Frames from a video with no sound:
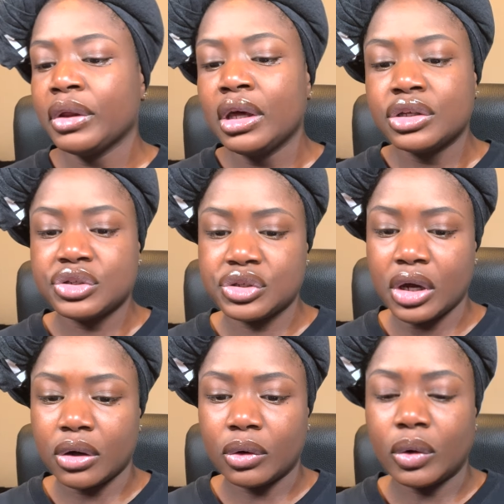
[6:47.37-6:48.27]

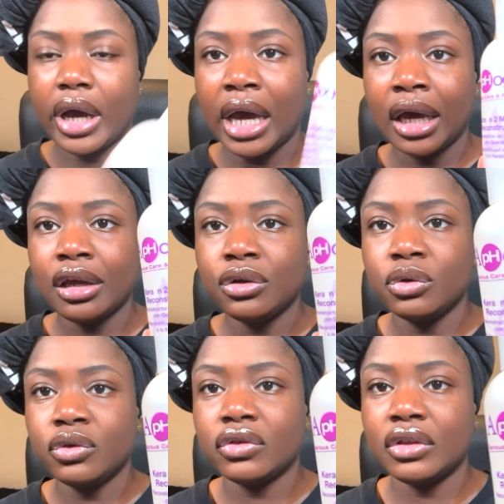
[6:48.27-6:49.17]
So I
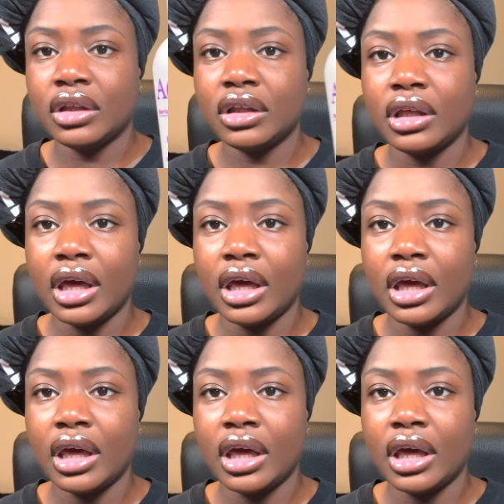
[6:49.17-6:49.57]
use the,